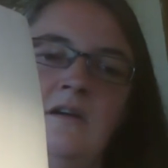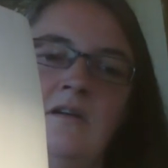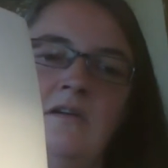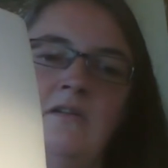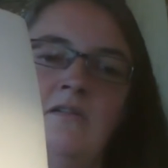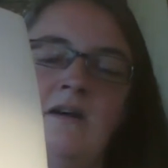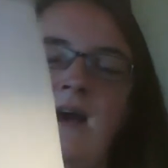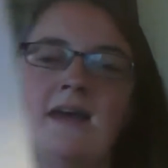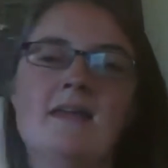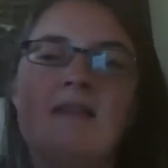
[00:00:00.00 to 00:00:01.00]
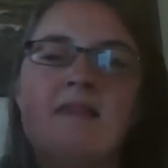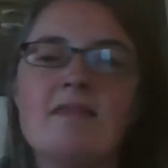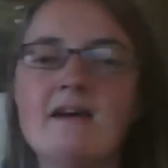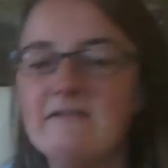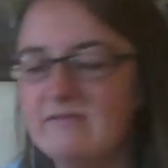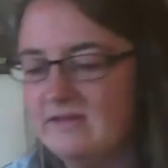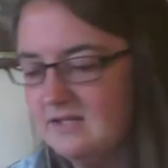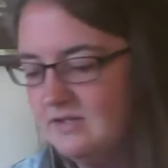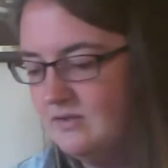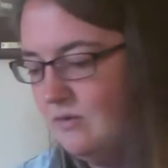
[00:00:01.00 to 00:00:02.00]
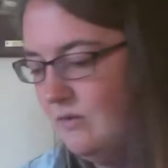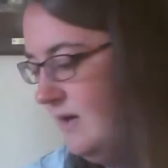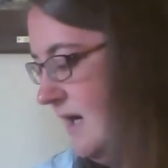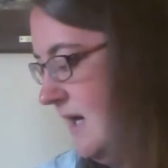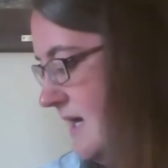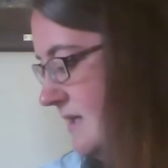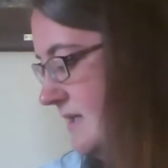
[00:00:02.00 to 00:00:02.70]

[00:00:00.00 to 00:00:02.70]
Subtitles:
Oh, I love this story.